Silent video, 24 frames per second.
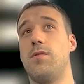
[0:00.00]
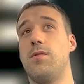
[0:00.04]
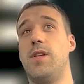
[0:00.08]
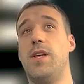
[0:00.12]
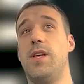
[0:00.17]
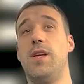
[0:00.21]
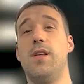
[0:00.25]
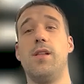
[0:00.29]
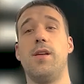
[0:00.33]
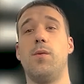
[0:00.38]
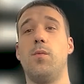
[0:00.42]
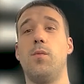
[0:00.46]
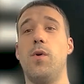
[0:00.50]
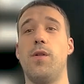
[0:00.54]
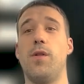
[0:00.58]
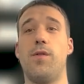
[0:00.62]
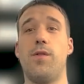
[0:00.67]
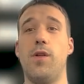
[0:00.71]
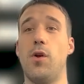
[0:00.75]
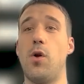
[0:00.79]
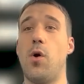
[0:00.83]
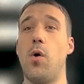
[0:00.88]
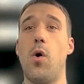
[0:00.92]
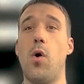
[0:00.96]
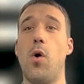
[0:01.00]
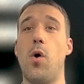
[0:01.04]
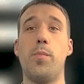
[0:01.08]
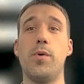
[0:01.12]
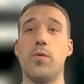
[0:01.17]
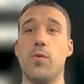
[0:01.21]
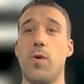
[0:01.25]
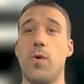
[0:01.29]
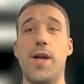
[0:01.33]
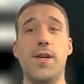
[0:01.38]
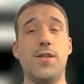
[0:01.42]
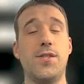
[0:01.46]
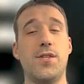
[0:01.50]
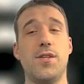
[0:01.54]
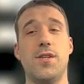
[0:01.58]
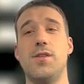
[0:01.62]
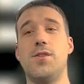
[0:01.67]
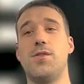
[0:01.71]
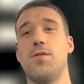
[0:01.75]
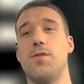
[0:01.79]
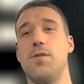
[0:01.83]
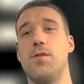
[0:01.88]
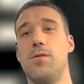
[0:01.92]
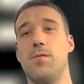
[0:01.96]
dealing with, you know, open
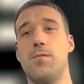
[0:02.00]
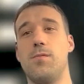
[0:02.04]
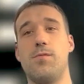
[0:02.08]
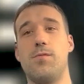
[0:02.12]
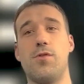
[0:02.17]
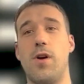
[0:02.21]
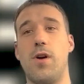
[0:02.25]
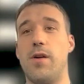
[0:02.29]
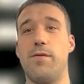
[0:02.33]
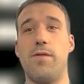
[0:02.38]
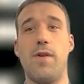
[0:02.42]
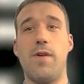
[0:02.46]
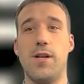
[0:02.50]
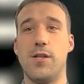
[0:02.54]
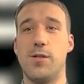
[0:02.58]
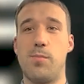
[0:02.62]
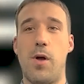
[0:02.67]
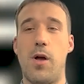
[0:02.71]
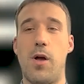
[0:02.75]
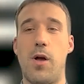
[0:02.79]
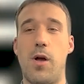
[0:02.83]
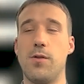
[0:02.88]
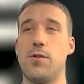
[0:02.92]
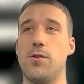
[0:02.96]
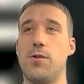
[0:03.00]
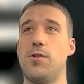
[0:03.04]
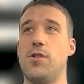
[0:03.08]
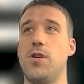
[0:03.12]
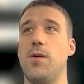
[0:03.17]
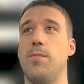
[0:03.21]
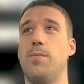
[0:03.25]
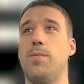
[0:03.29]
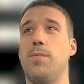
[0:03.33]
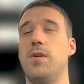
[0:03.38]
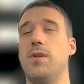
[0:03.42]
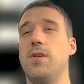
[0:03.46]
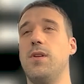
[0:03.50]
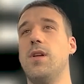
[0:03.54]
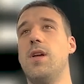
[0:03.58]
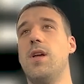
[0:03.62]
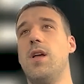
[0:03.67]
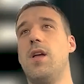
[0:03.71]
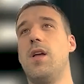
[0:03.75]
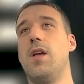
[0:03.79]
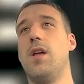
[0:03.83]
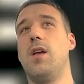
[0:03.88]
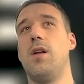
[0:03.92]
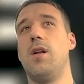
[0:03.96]
races or trying to find sponsorship. And, you
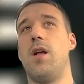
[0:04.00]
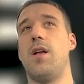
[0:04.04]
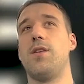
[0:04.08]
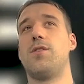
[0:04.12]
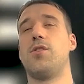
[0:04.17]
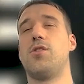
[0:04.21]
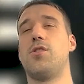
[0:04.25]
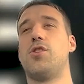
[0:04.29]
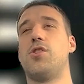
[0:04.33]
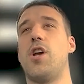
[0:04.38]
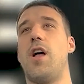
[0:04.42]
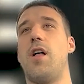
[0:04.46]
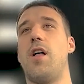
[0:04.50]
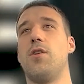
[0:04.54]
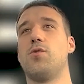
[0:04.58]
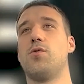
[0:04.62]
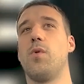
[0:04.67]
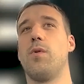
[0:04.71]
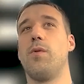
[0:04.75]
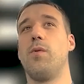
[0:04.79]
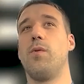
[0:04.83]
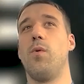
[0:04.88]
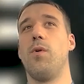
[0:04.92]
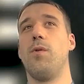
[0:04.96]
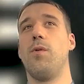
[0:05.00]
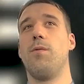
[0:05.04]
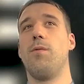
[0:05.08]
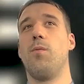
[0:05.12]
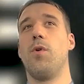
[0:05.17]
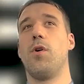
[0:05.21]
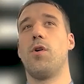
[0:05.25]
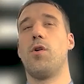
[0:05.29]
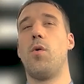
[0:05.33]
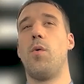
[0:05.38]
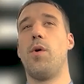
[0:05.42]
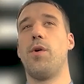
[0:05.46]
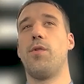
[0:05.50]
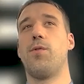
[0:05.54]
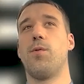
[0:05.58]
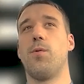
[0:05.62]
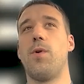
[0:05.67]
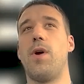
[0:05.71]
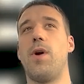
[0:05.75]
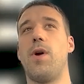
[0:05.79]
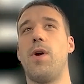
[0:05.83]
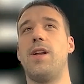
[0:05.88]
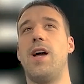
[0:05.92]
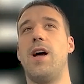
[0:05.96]
know, that's a challenge we're going
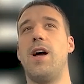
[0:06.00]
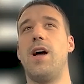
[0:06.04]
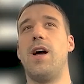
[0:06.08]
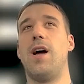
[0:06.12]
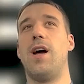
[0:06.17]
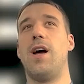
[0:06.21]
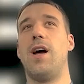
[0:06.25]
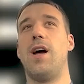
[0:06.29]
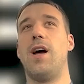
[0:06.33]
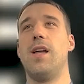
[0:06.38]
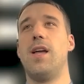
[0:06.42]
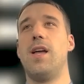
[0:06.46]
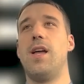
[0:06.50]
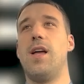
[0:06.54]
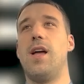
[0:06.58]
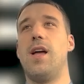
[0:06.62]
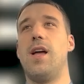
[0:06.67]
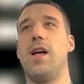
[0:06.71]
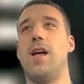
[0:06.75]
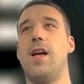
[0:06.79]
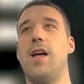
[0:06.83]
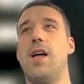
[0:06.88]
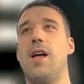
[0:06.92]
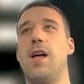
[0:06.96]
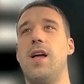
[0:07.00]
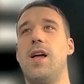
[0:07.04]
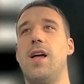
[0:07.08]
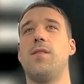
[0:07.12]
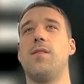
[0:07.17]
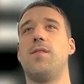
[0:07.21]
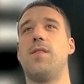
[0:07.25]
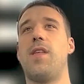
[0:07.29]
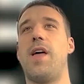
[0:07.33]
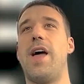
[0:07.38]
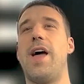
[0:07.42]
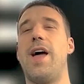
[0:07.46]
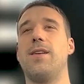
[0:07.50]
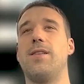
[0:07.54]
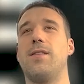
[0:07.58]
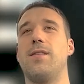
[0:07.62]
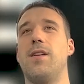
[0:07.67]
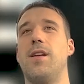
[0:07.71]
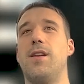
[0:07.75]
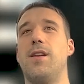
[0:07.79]
through right now. But I think that